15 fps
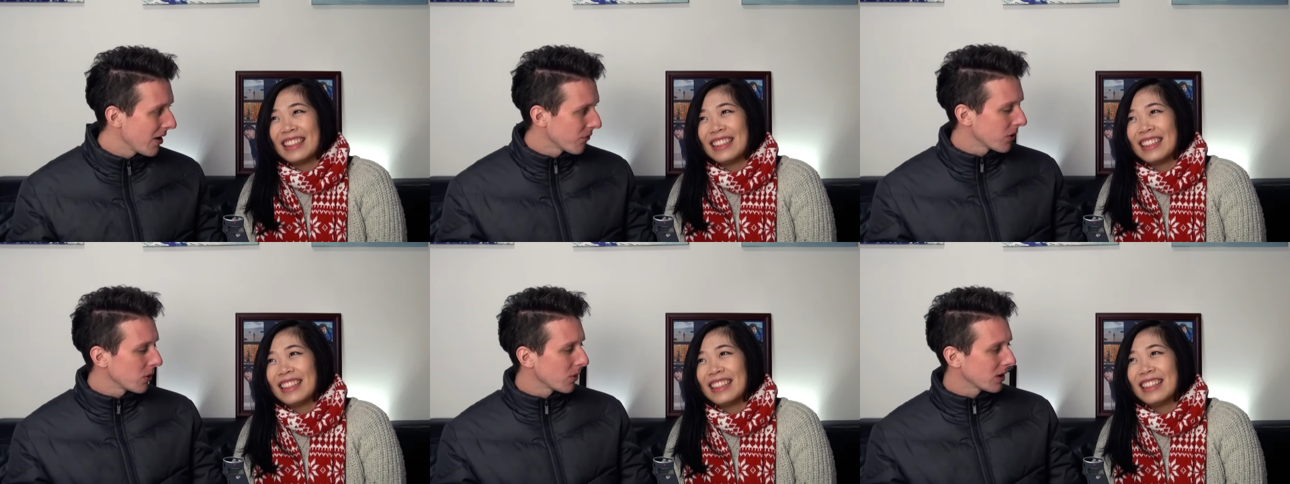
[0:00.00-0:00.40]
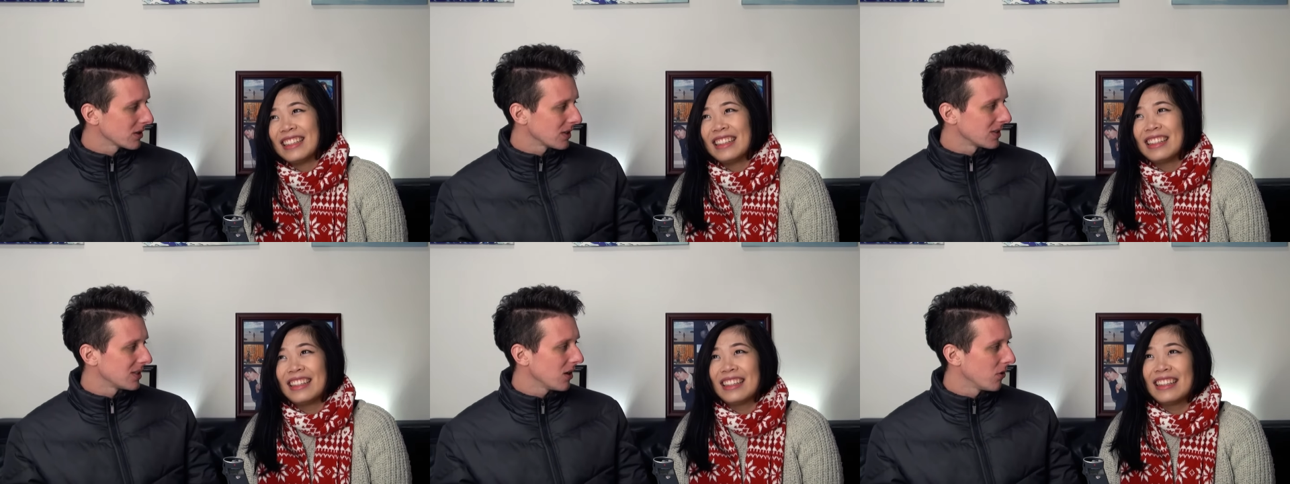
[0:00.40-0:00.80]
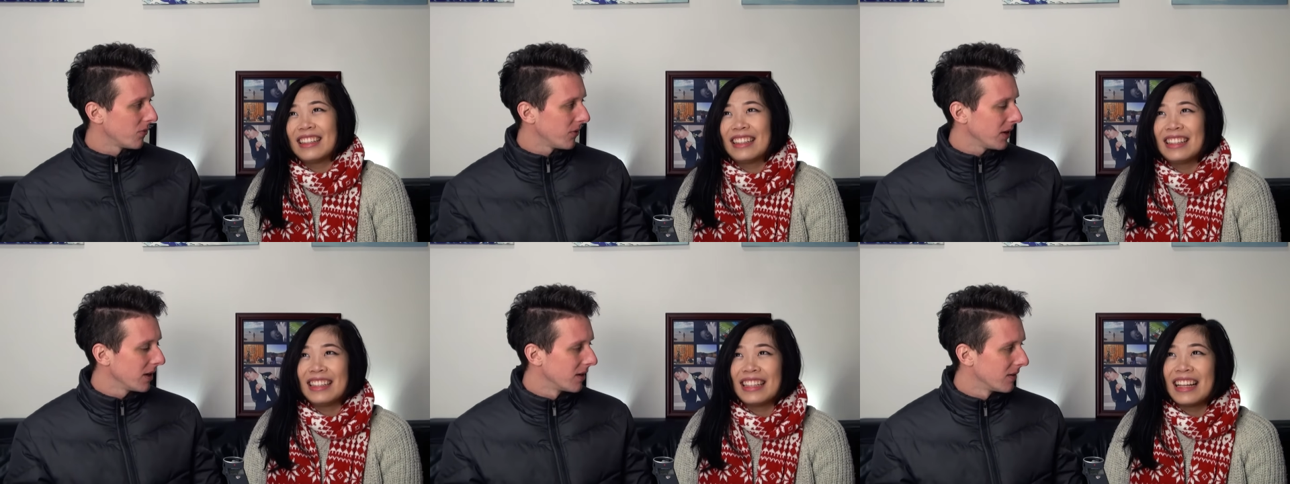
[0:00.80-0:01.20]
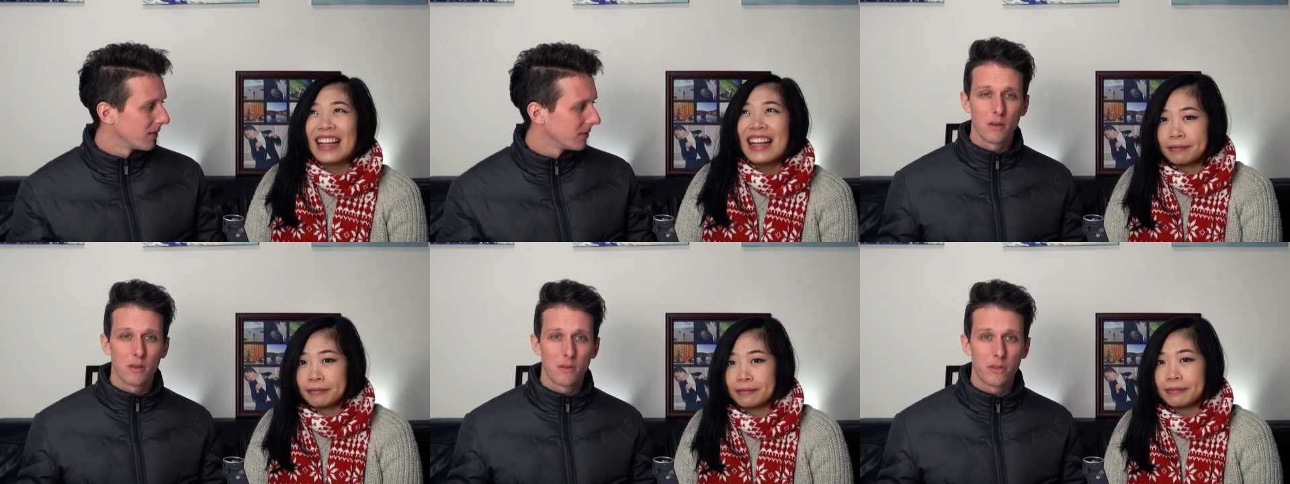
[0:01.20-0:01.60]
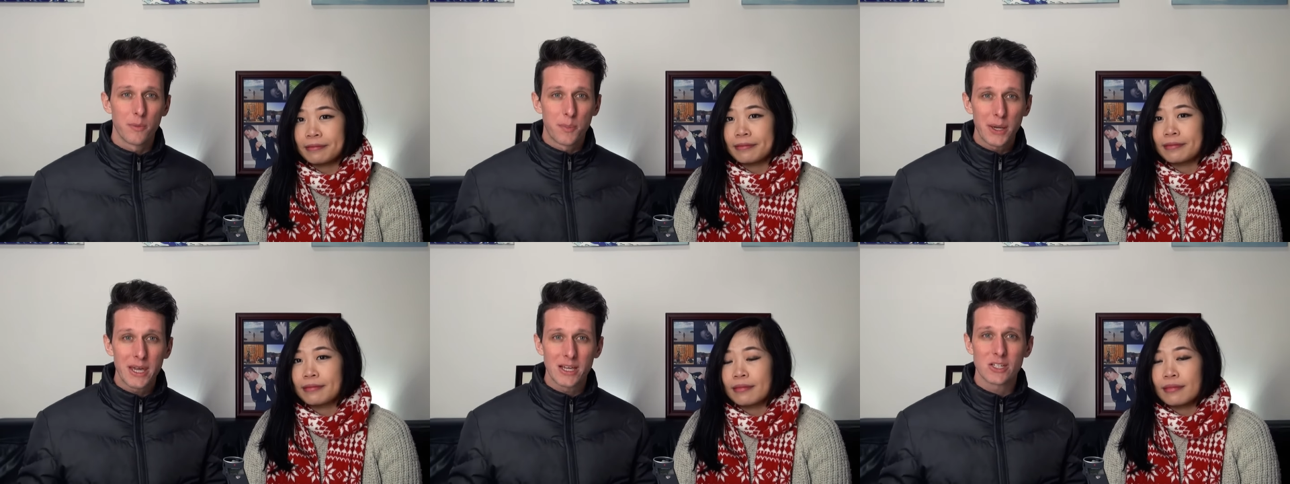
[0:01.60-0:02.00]
Speaker 1: Everywhere is a selfie. The
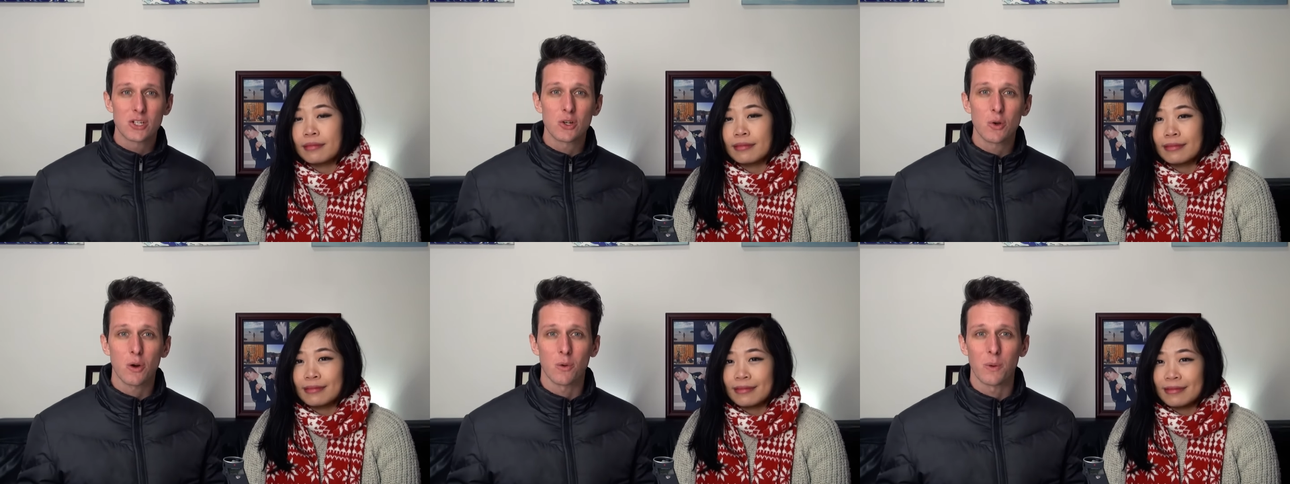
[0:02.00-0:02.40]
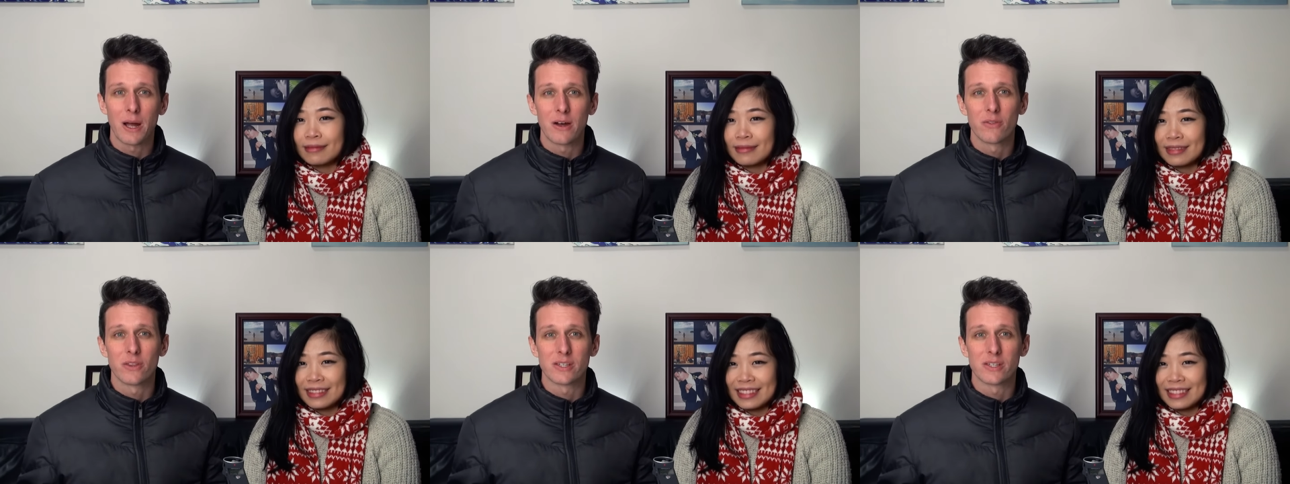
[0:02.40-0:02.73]
big issue around